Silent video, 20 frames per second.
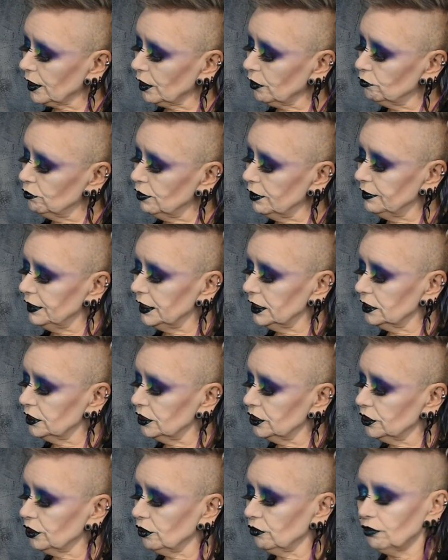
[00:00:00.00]

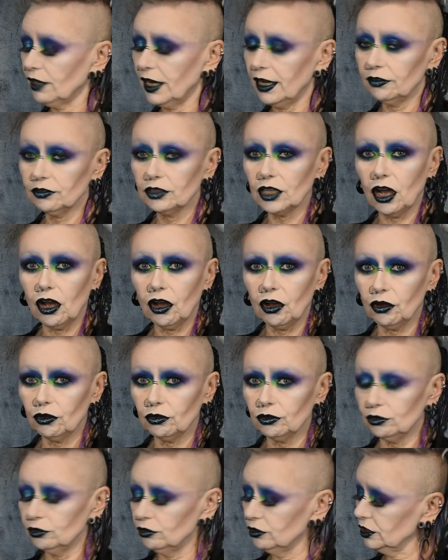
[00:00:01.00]
rivets round the
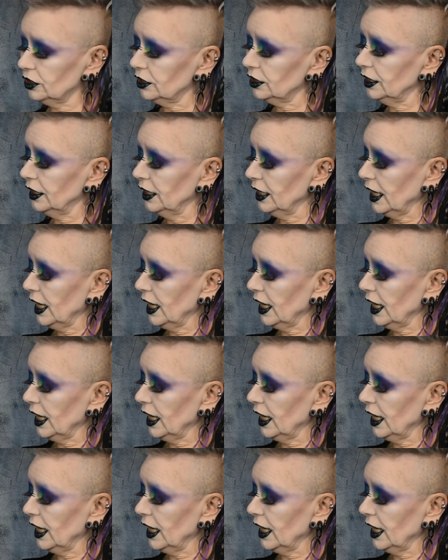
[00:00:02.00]
holes,